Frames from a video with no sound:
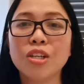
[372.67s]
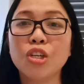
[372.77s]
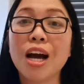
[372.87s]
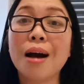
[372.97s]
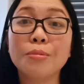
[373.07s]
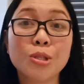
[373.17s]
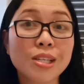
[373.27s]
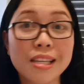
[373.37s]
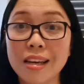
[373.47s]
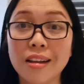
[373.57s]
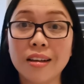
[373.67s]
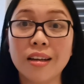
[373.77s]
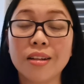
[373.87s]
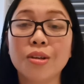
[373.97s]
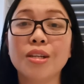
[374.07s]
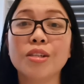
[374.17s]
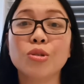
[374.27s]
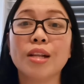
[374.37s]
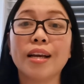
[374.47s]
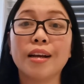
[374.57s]
You have to kill it. You
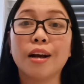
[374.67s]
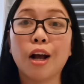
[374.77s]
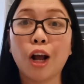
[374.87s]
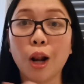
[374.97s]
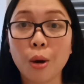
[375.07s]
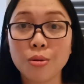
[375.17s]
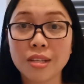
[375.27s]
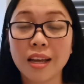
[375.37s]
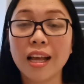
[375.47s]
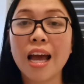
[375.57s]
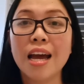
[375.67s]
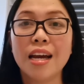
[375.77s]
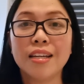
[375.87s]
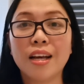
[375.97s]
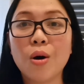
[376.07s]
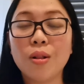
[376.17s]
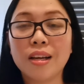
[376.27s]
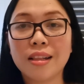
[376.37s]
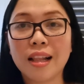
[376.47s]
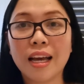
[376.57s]
need to like close it. They call
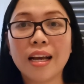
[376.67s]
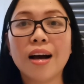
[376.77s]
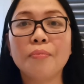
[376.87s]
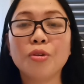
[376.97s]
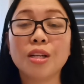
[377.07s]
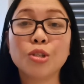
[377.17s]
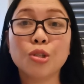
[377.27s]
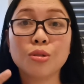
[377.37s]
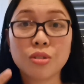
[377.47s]
it like you need to do